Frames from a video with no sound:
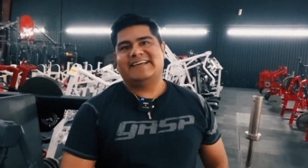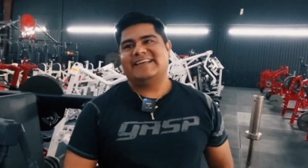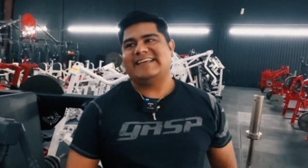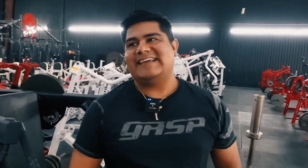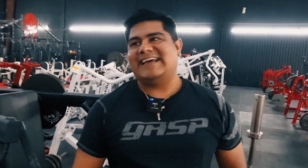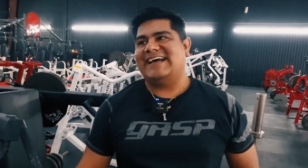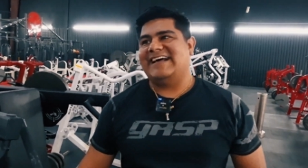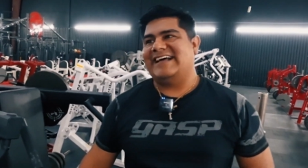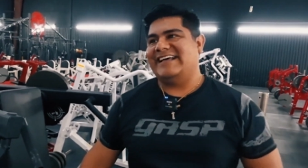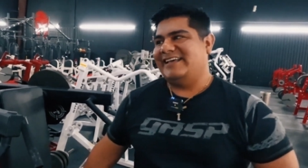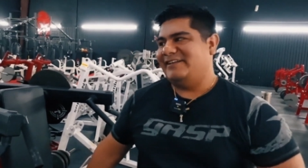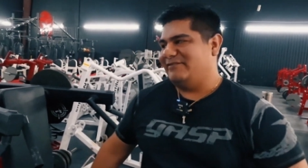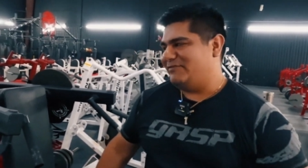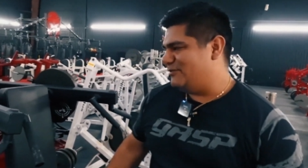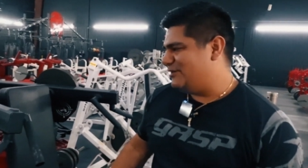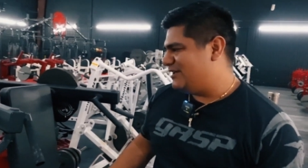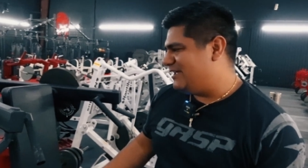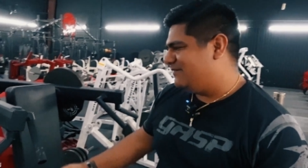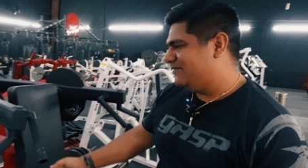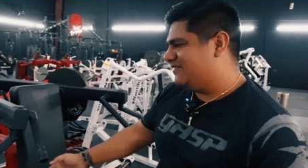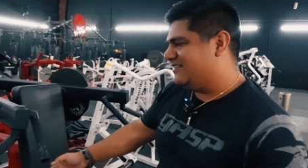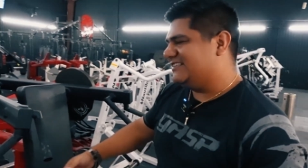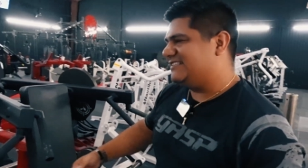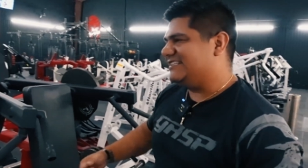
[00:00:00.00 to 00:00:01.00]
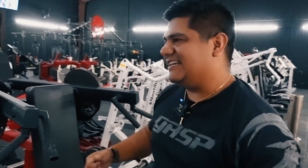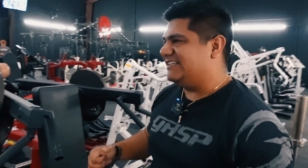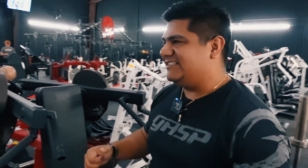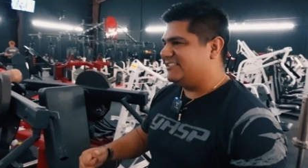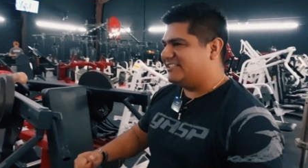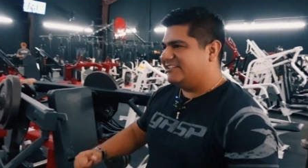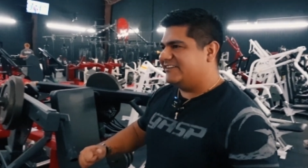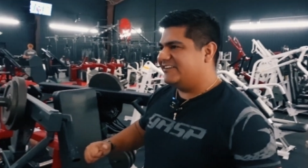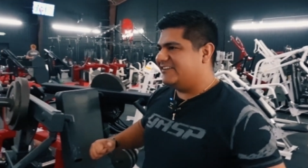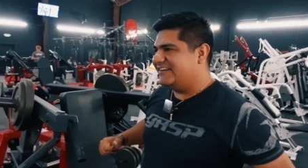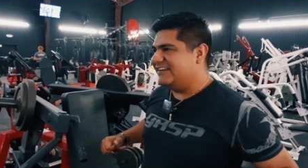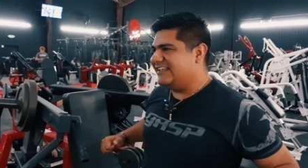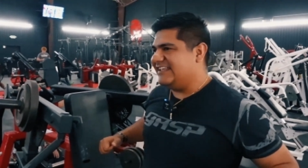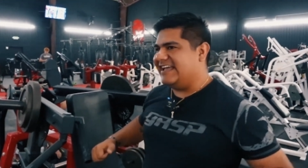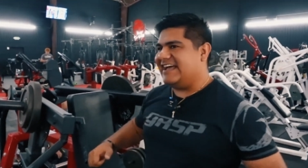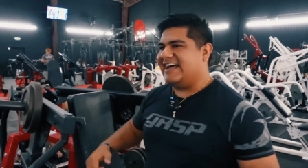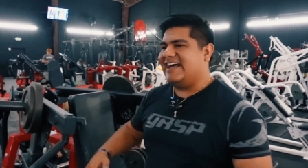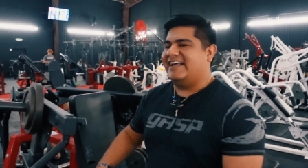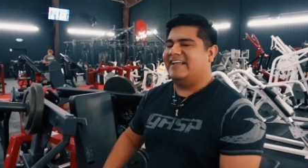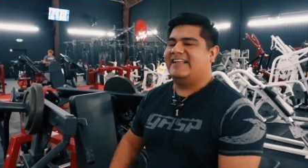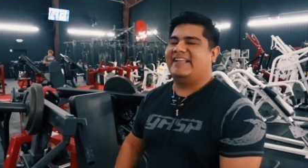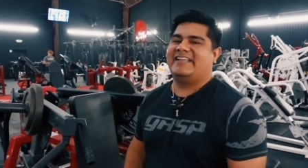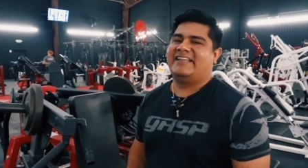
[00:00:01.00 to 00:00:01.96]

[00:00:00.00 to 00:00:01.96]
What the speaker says: Yeah, if you keep the tension on it, yeah.